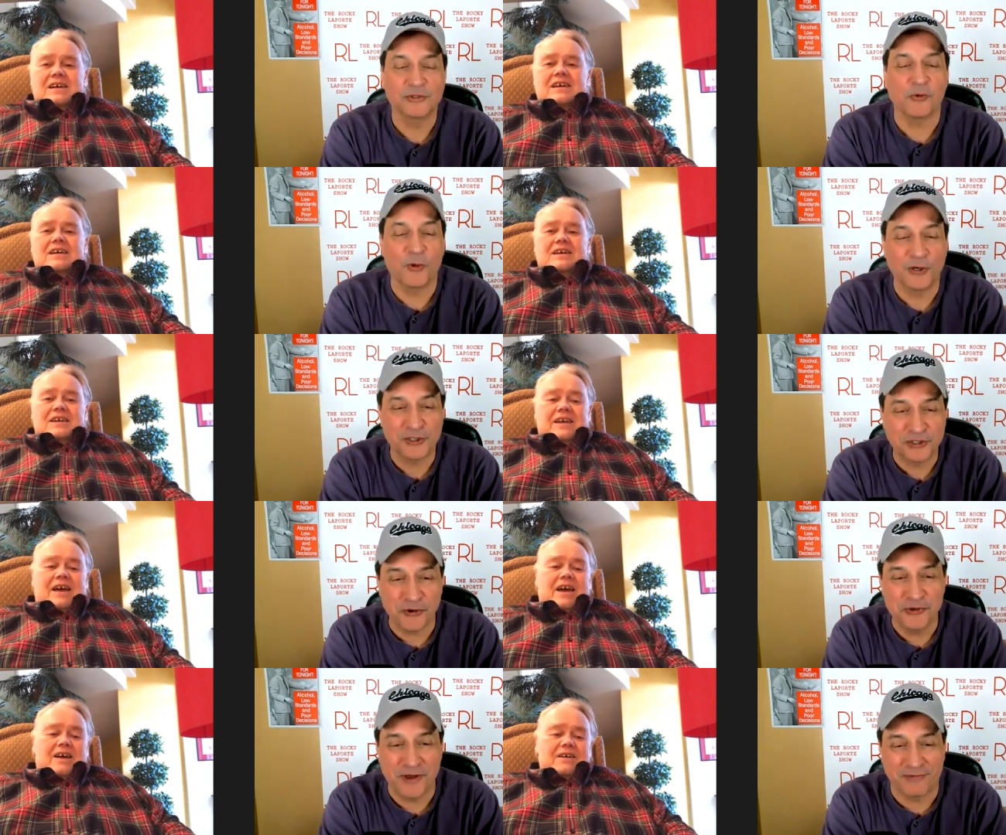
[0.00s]
Speaker 1: What was the worst yeah.
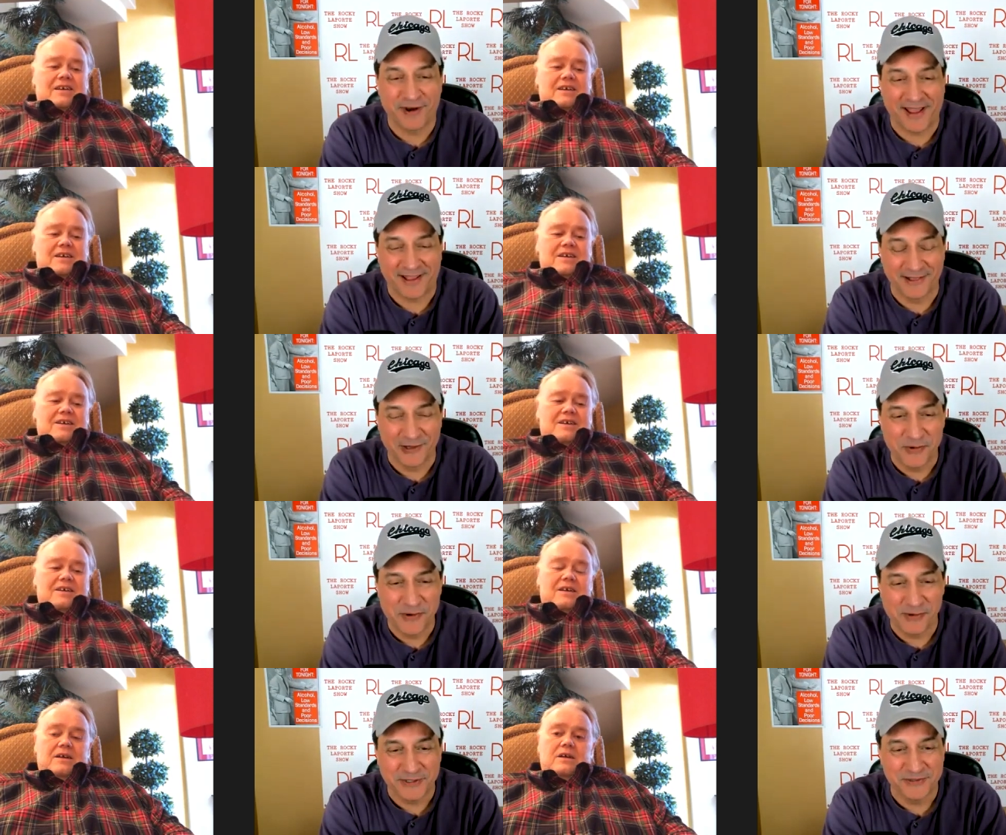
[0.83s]
show you ever had,
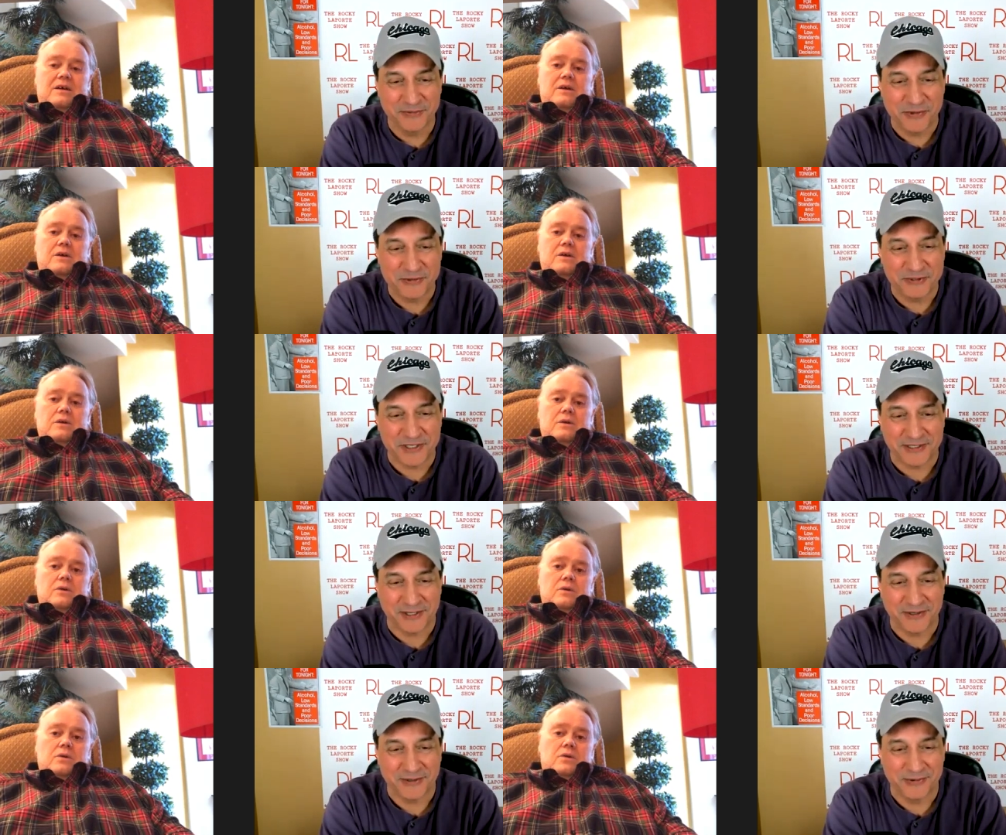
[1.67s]
Louie? What, what was
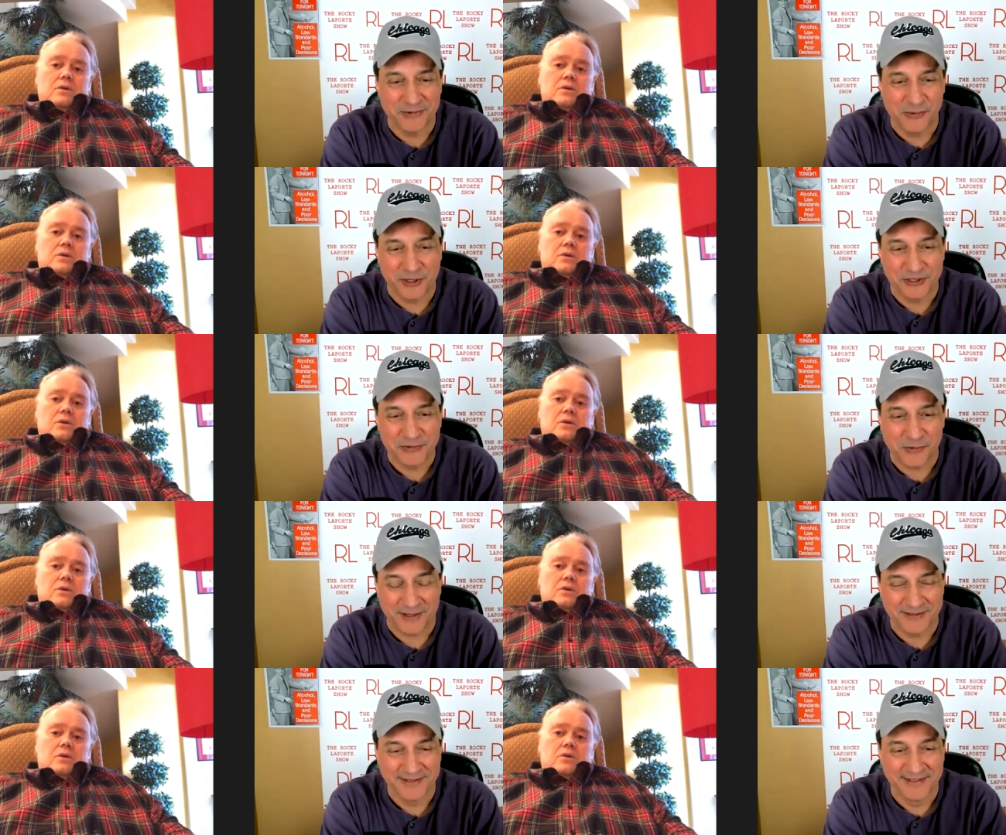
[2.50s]
like the worst
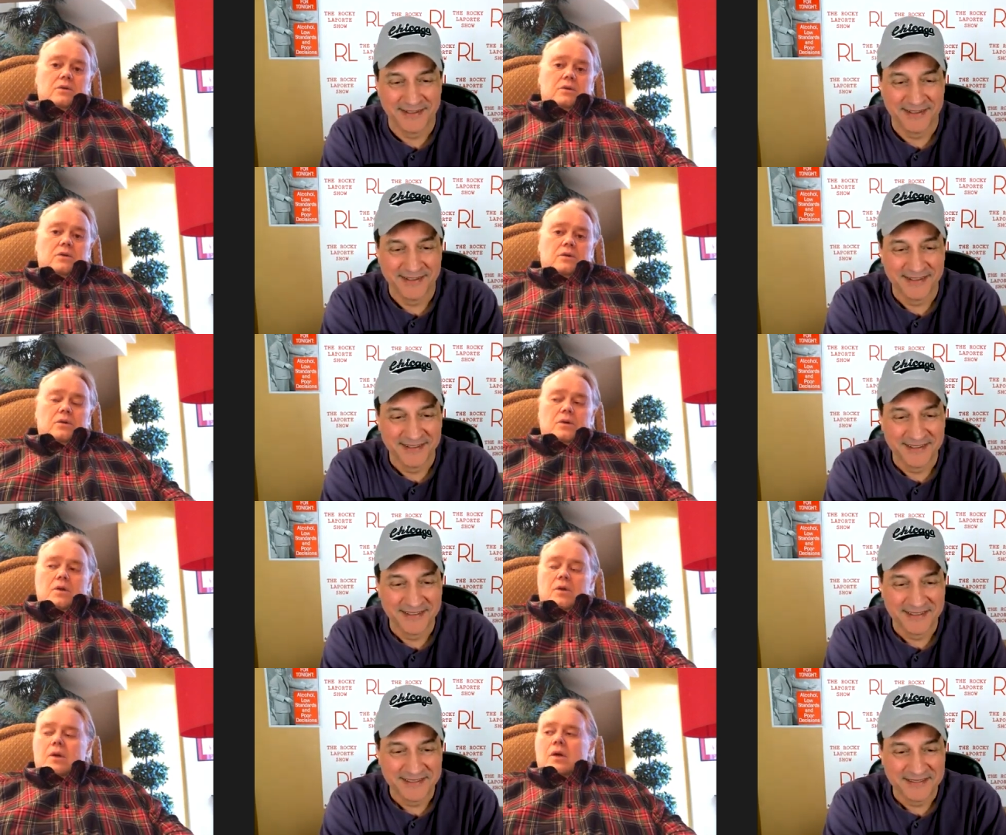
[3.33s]
one?
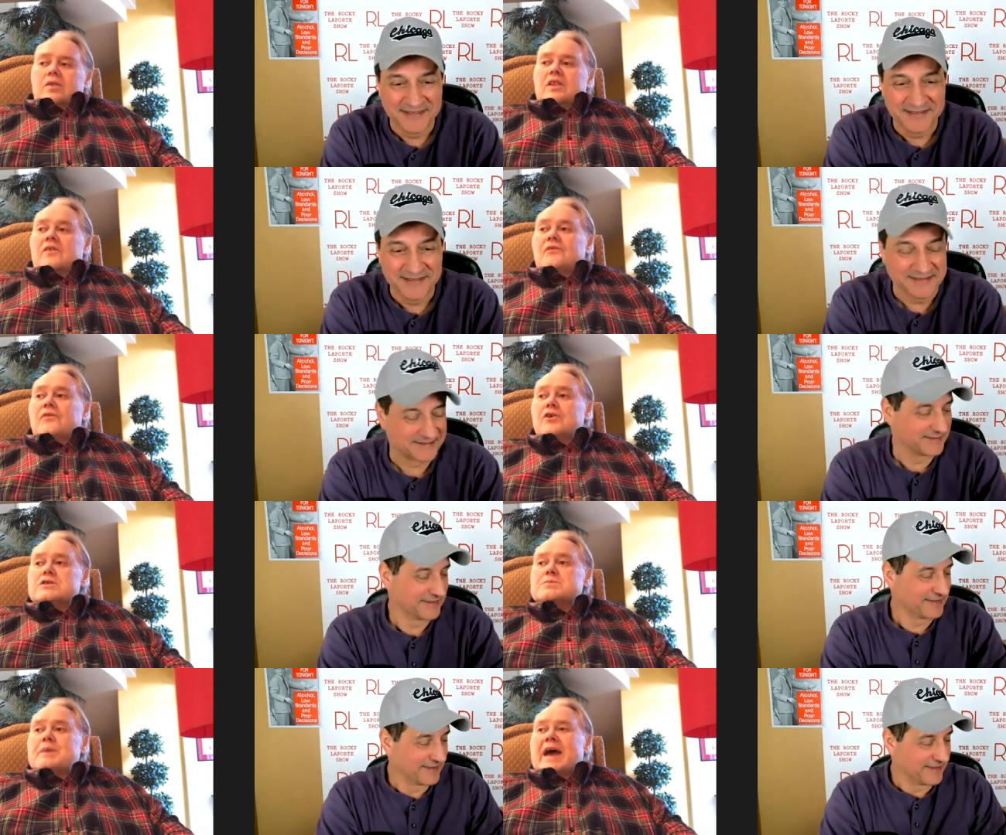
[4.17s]
Speaker 2: The
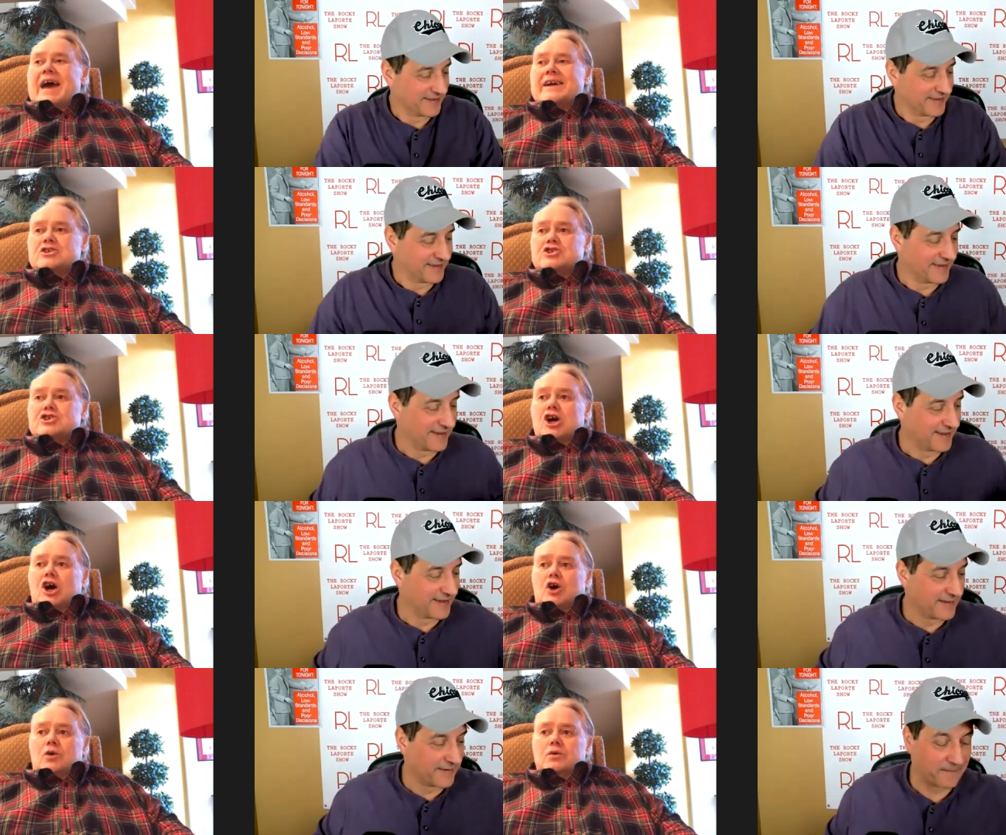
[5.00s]
first bad
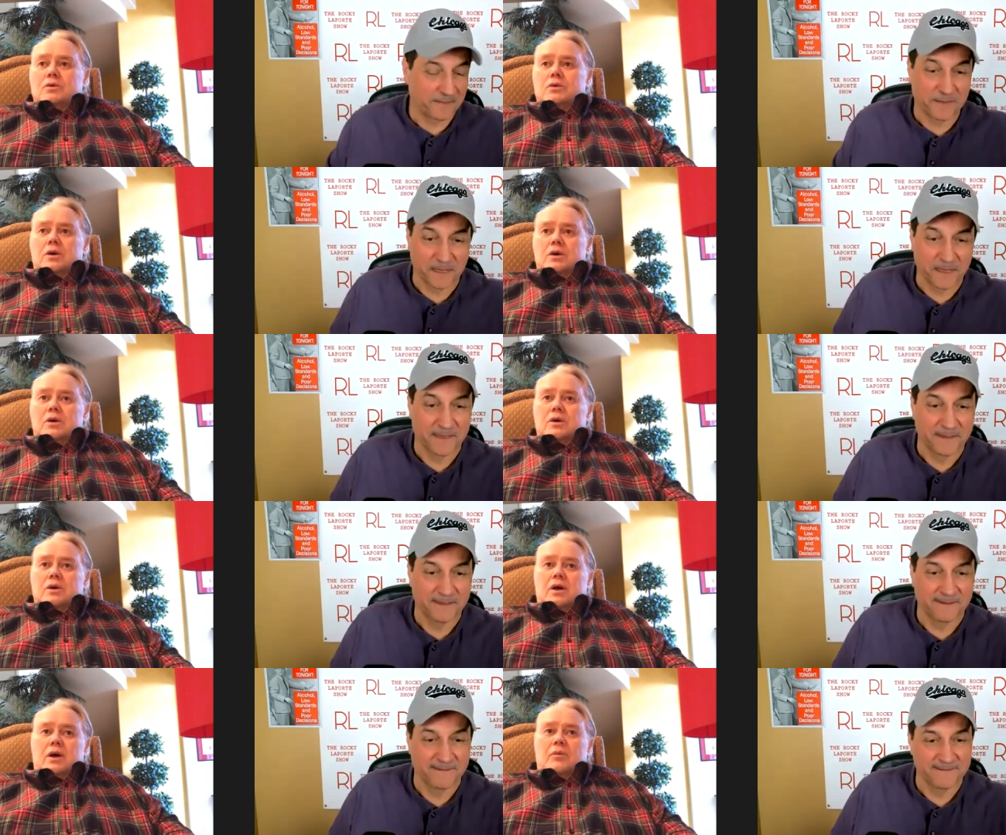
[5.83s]
show
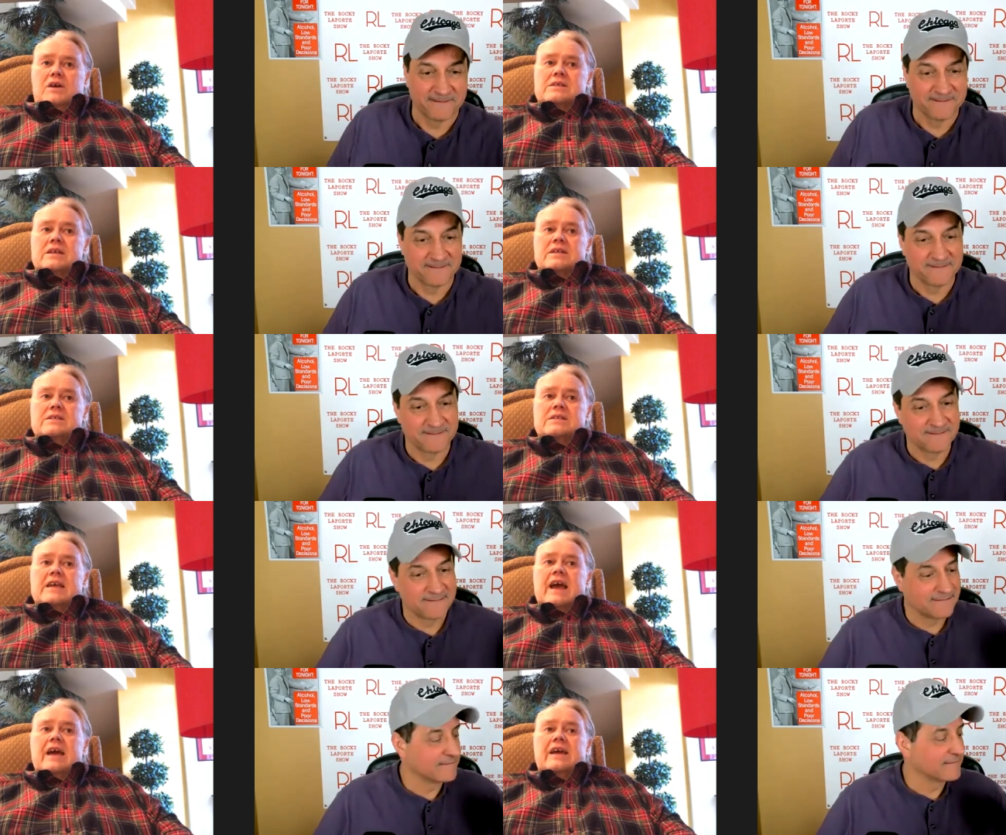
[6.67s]
was in
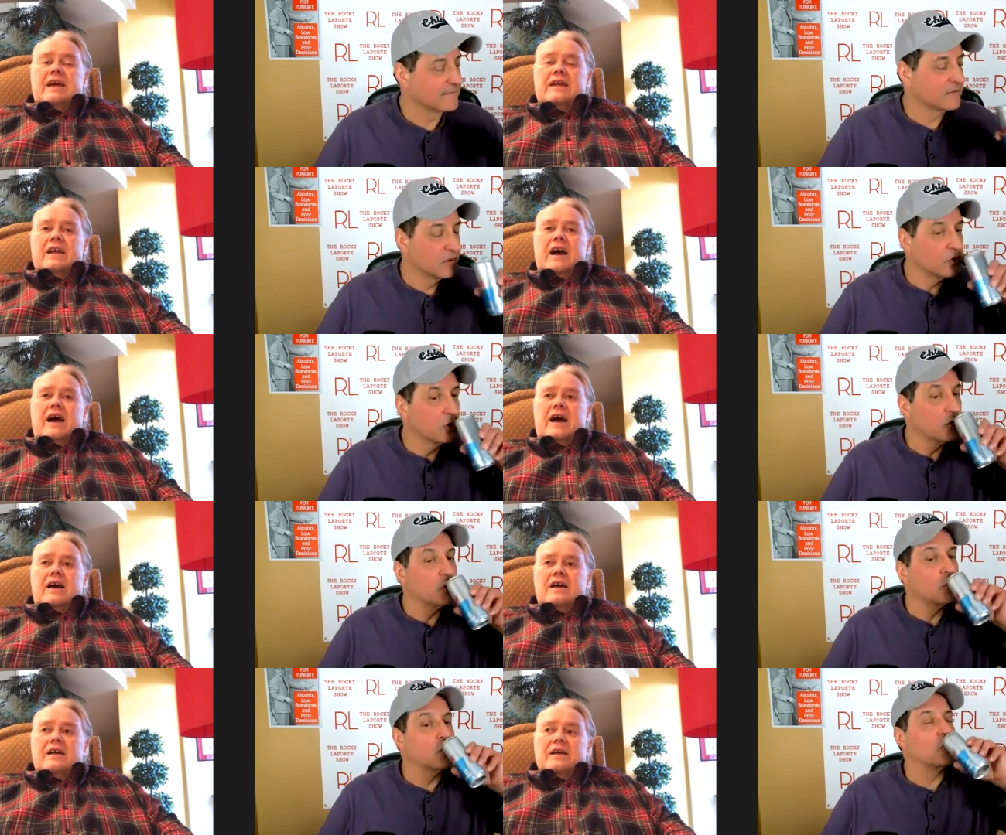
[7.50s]
in
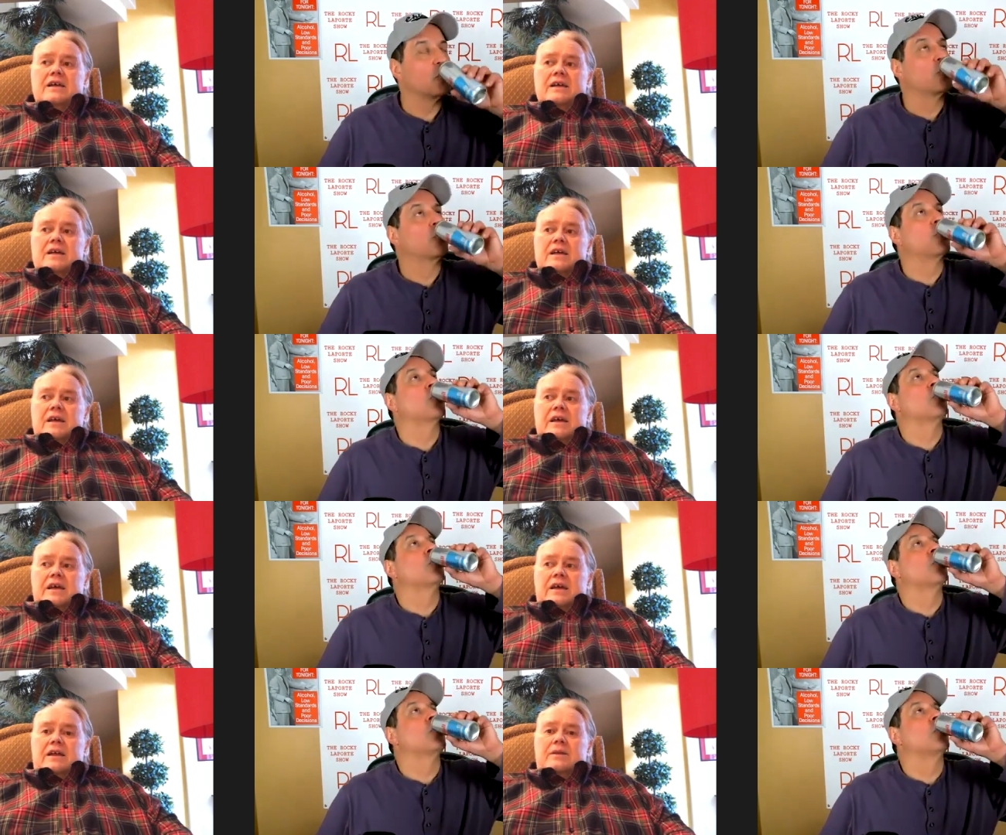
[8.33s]
uh,
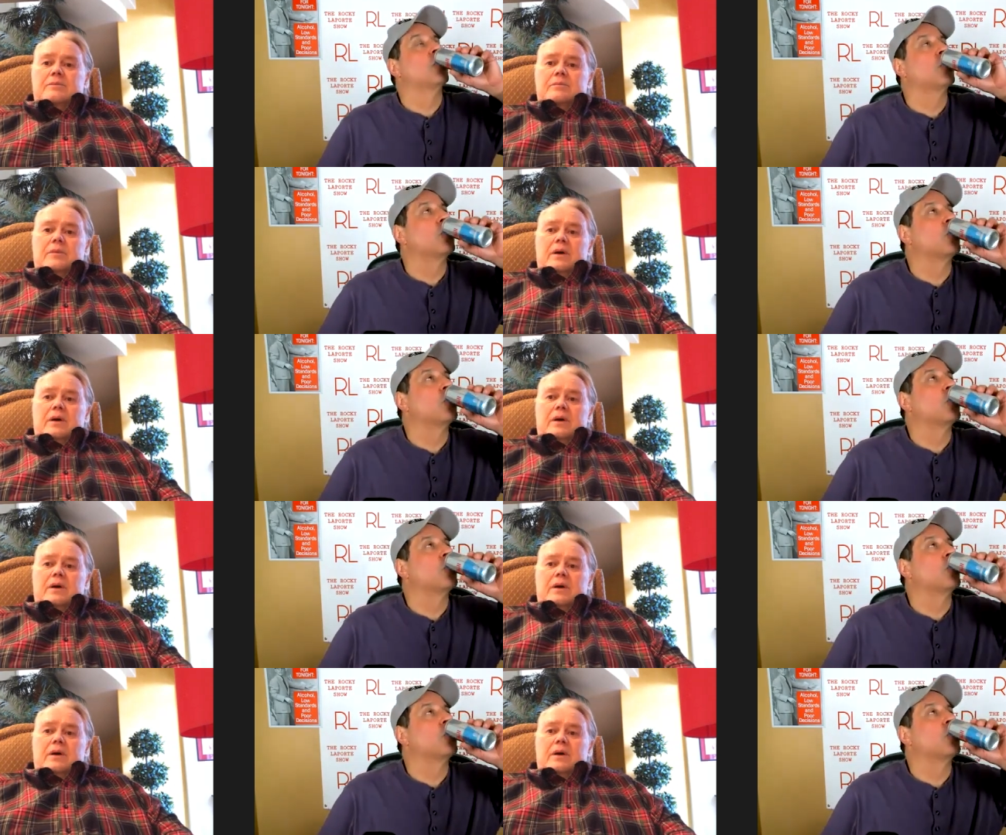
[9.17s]
in